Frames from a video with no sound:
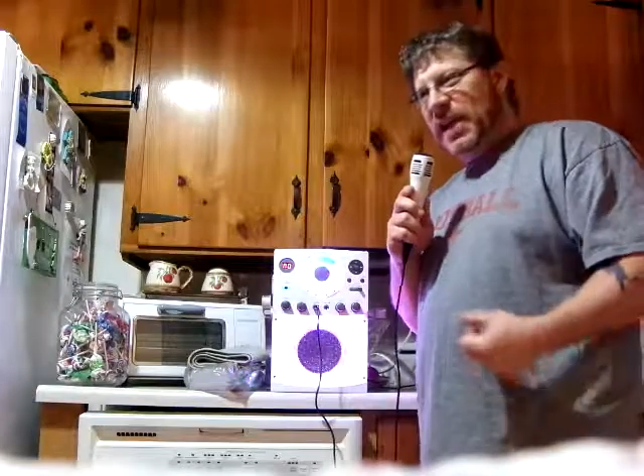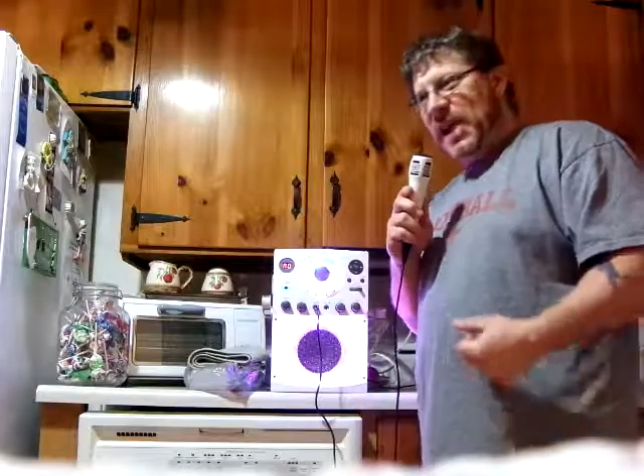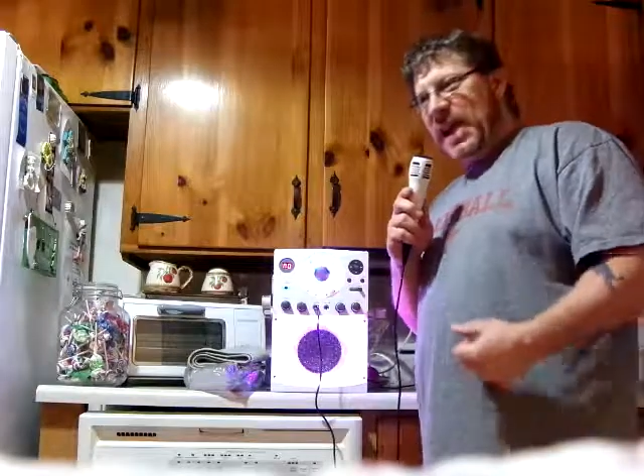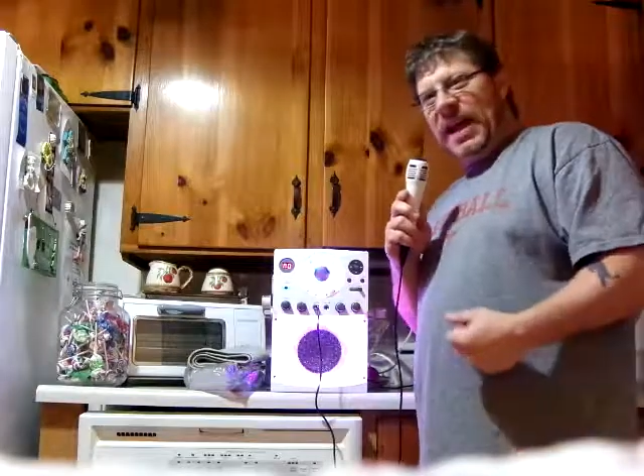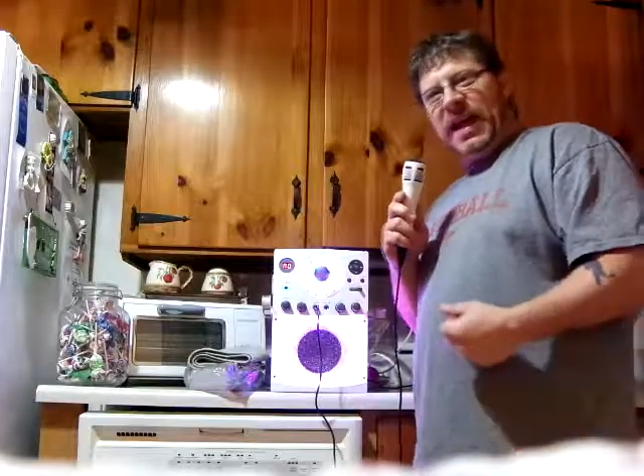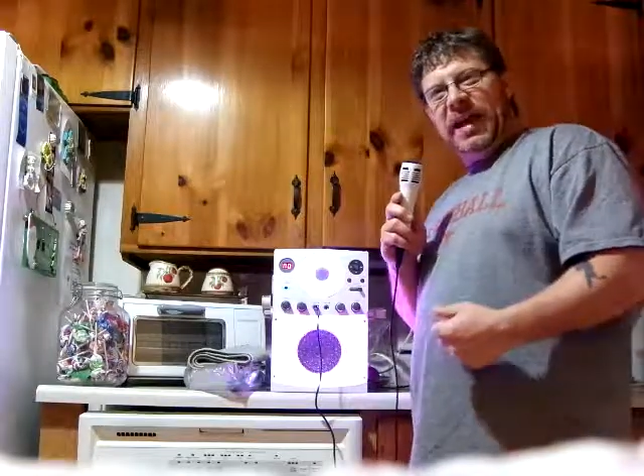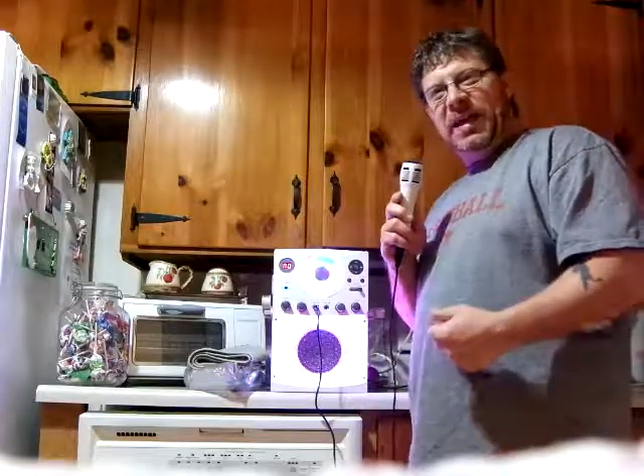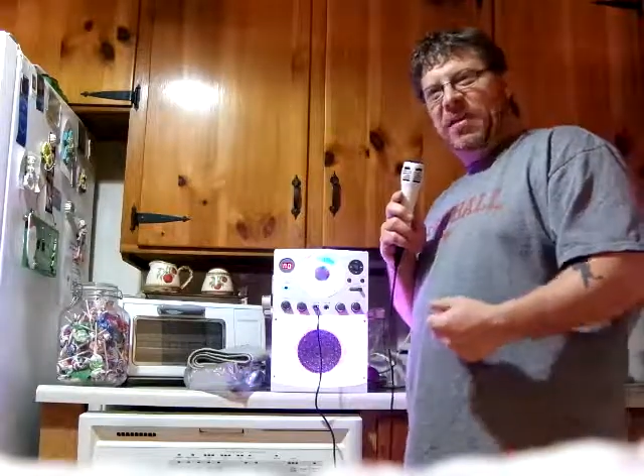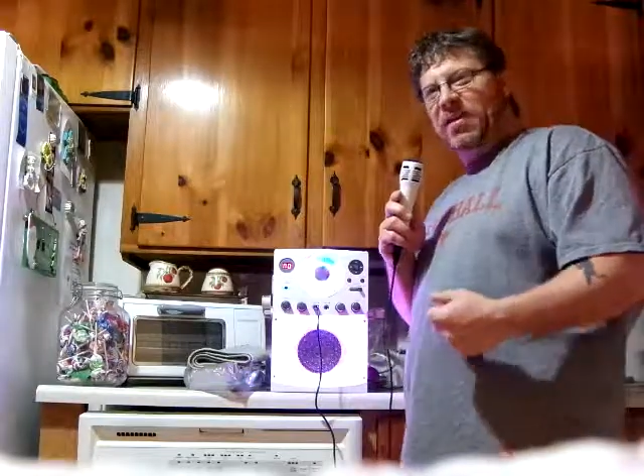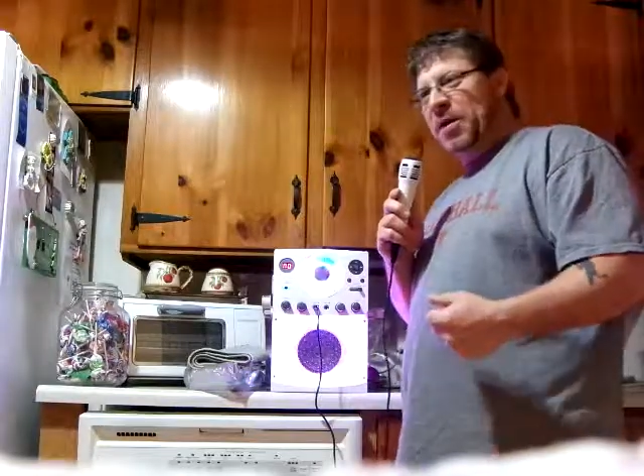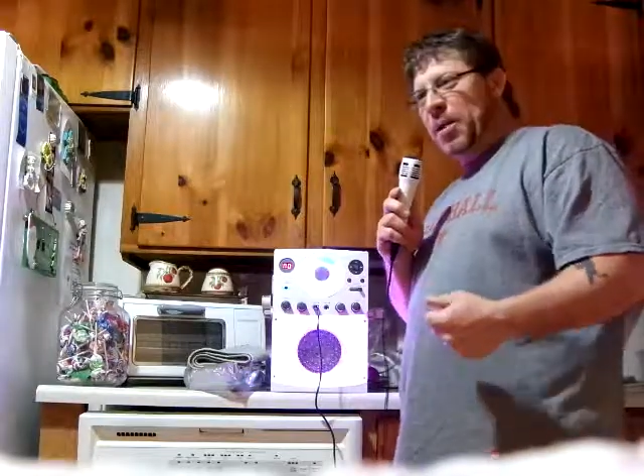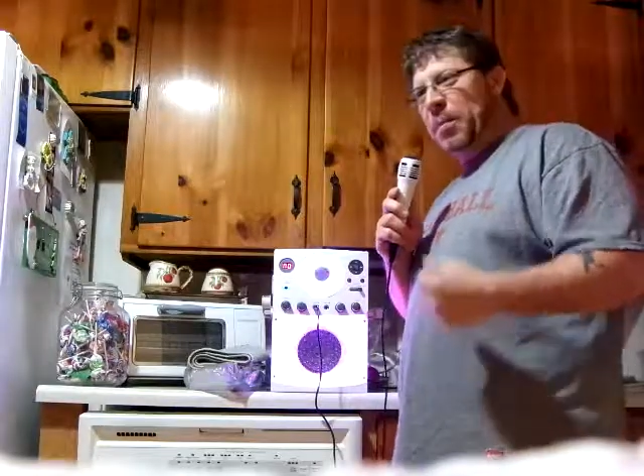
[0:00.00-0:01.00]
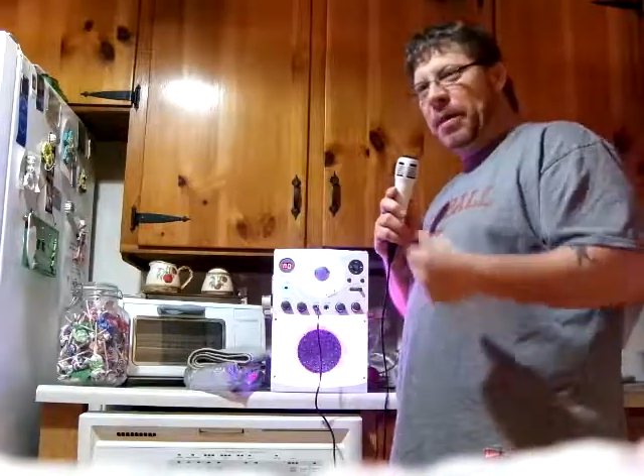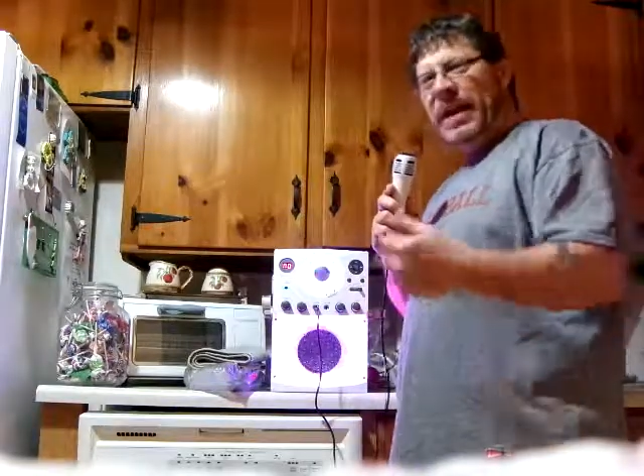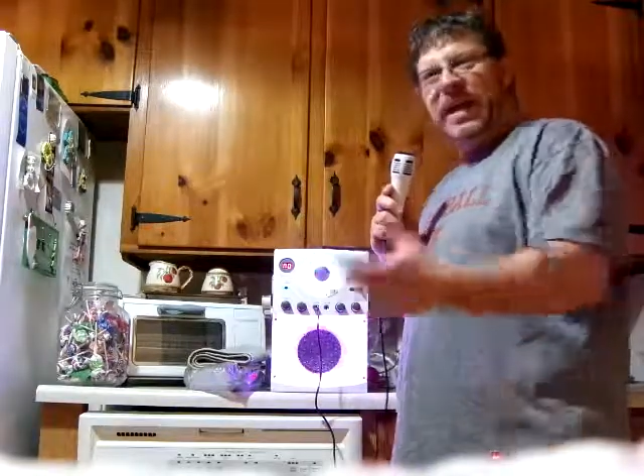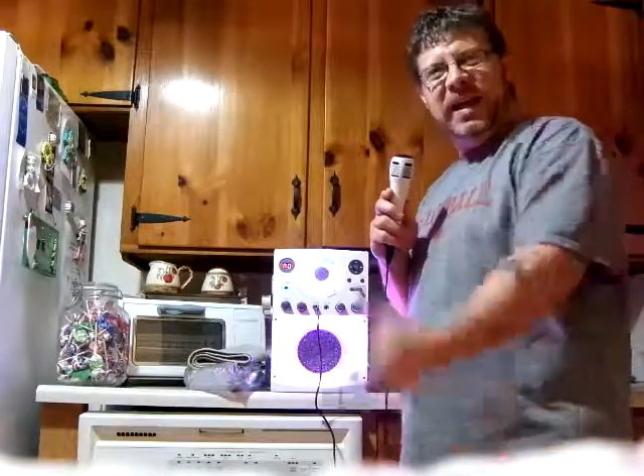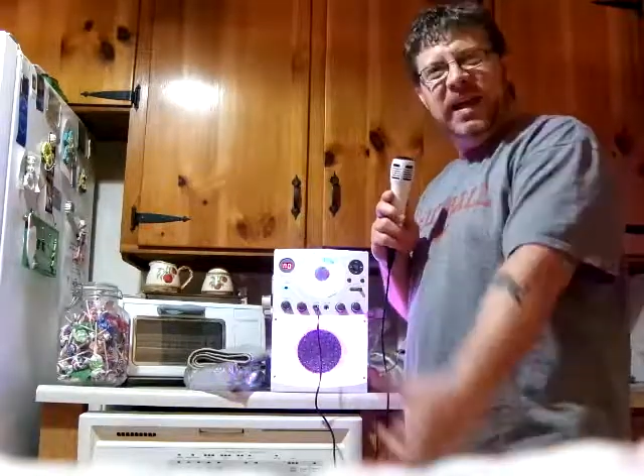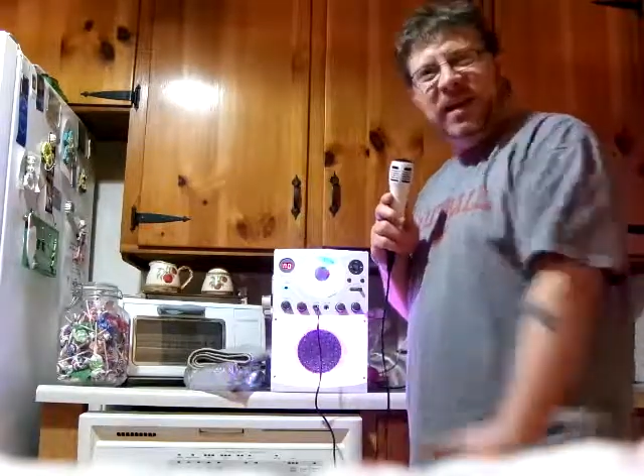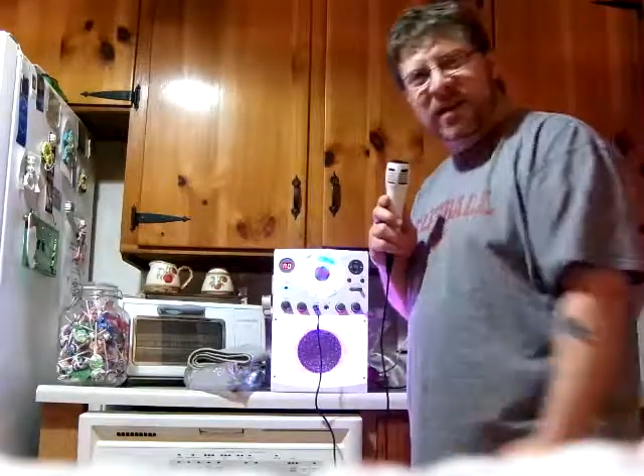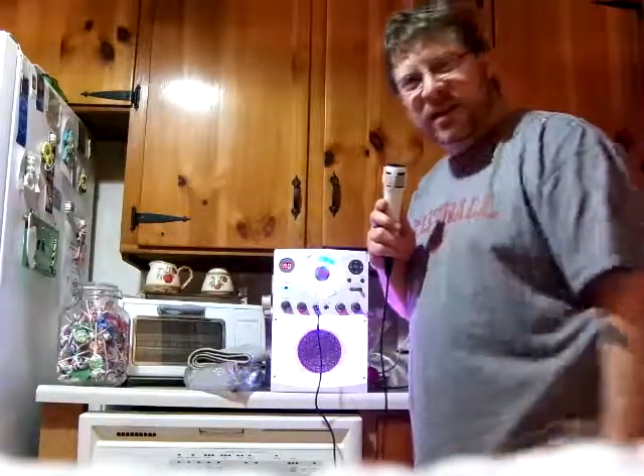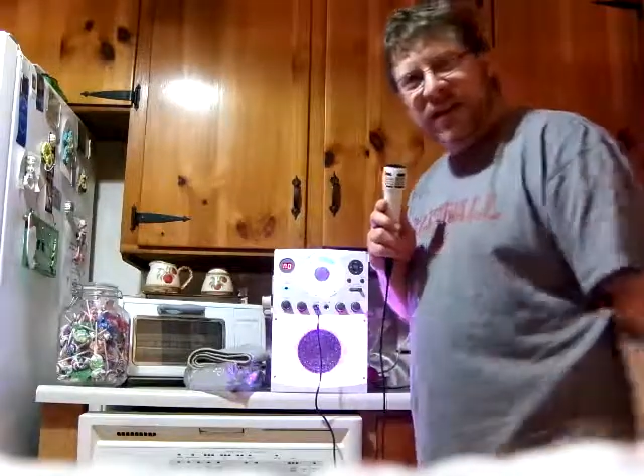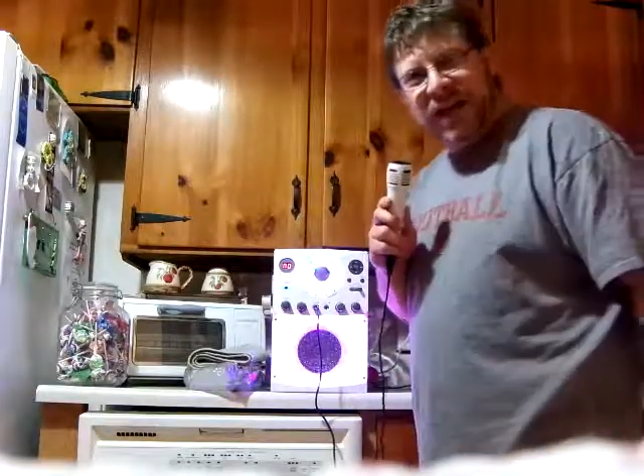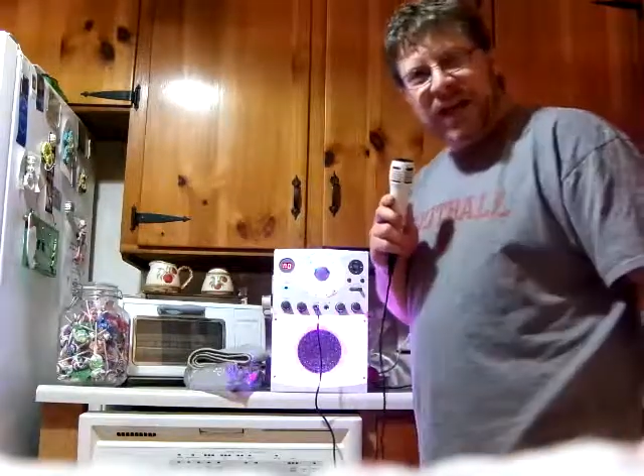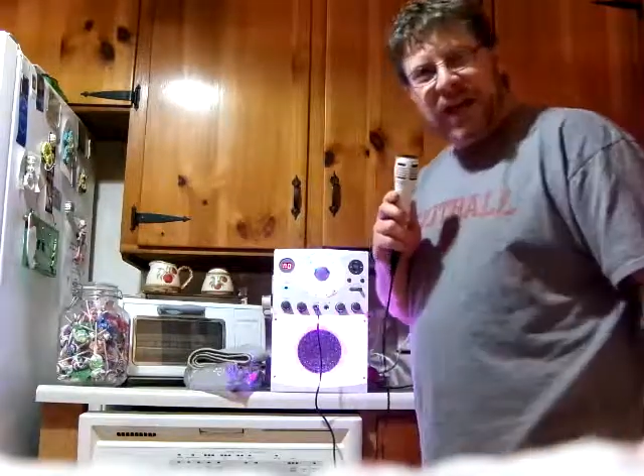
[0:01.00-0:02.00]
and playing
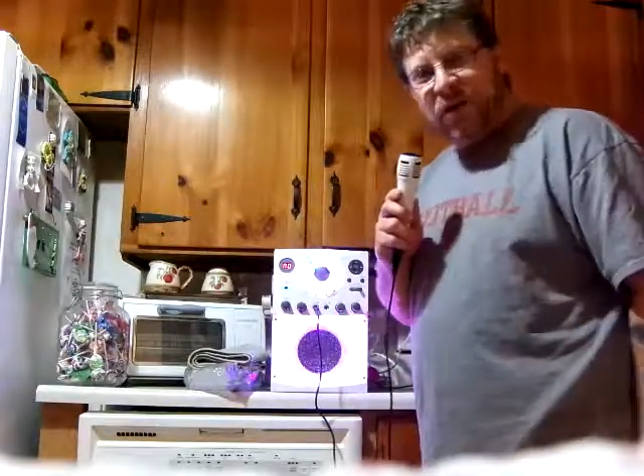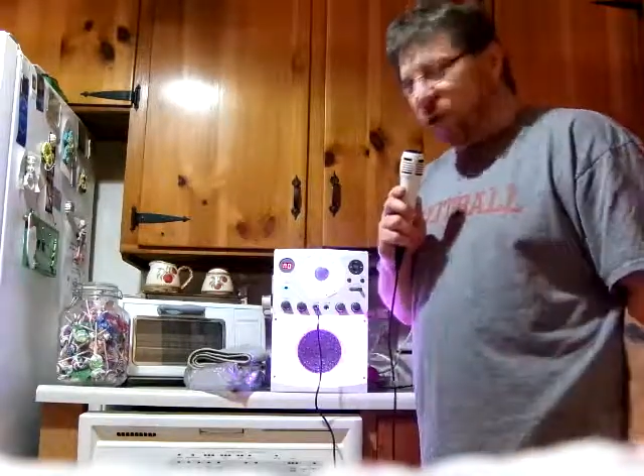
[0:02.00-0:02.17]
and all